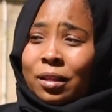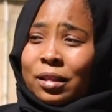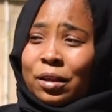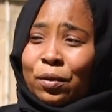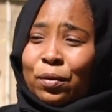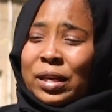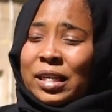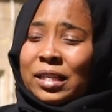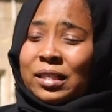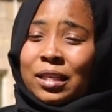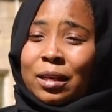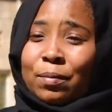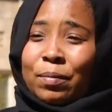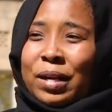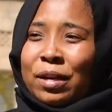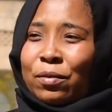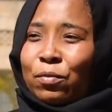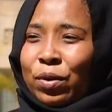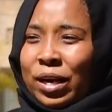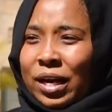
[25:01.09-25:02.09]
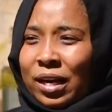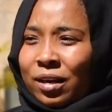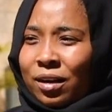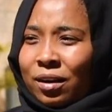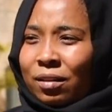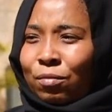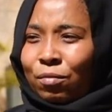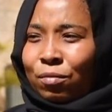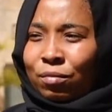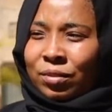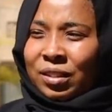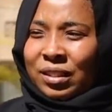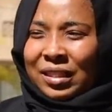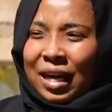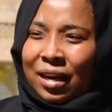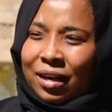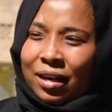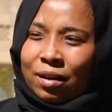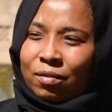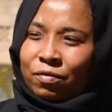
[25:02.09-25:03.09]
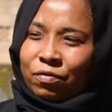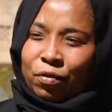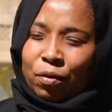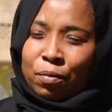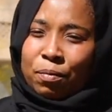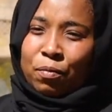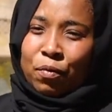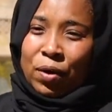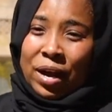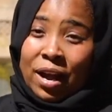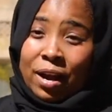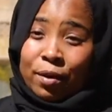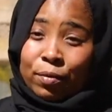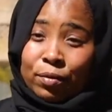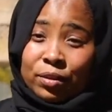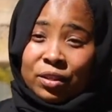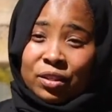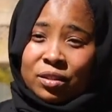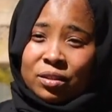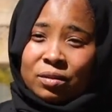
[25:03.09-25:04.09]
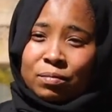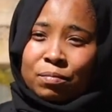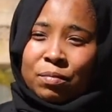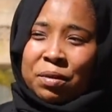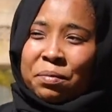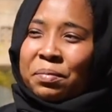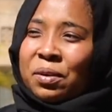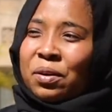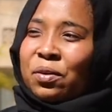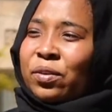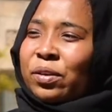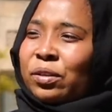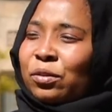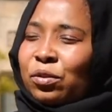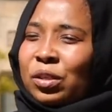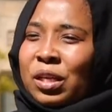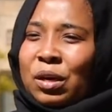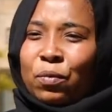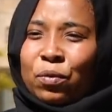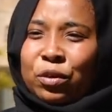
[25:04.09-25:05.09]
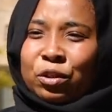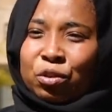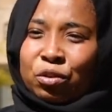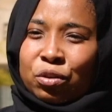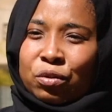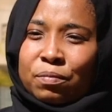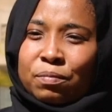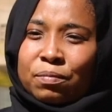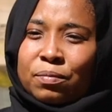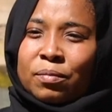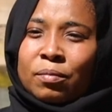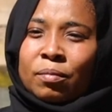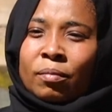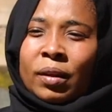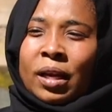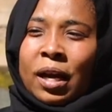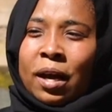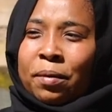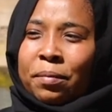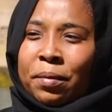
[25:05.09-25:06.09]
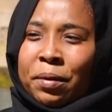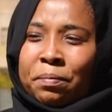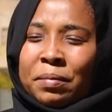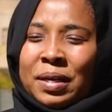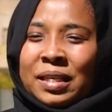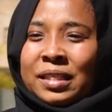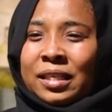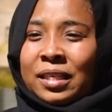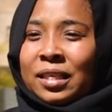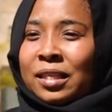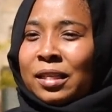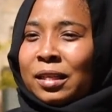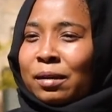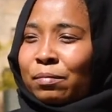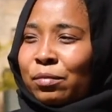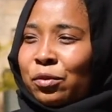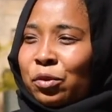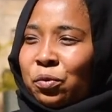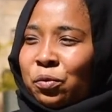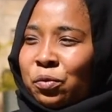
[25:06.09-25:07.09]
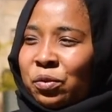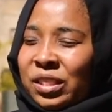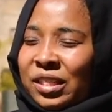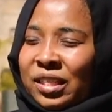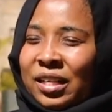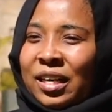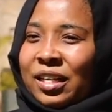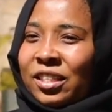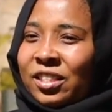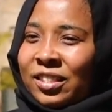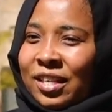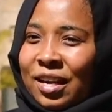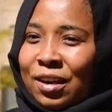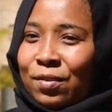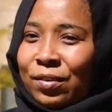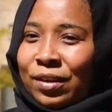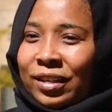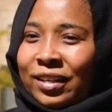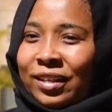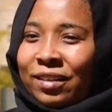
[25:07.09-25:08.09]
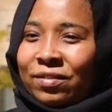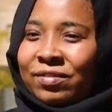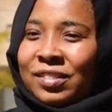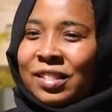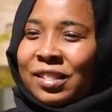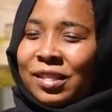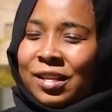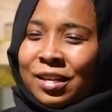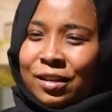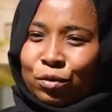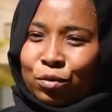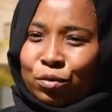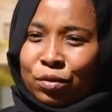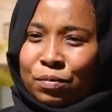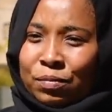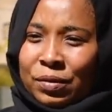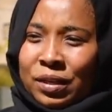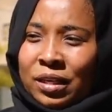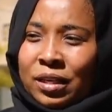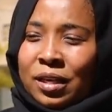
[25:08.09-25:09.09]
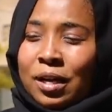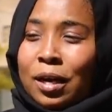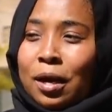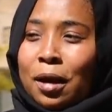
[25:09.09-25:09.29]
The only time I'd wake, stand from where I was, maybe going to the washroom, and maybe taking them to take a shower after their swimming.